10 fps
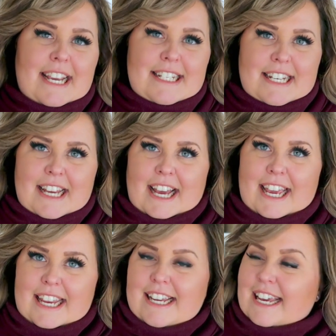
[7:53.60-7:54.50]

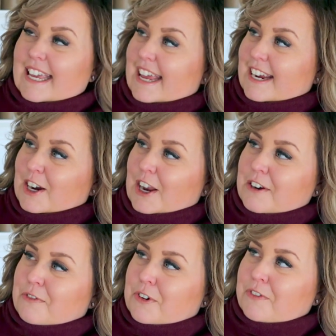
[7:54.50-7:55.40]
ninety-nine. Again, I got
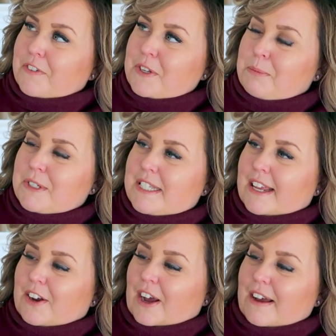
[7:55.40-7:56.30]
it for fifty
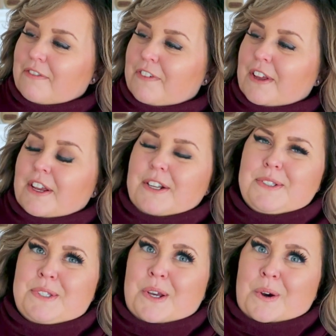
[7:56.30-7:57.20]
percent off,
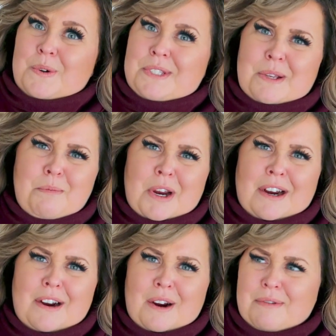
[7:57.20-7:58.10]
so
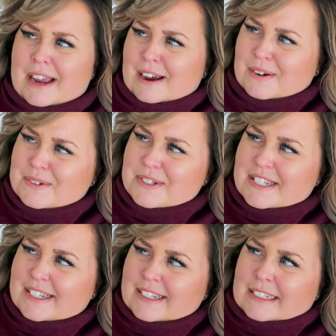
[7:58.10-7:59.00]
somewhere
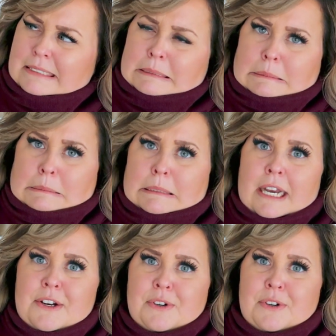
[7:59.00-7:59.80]
around, I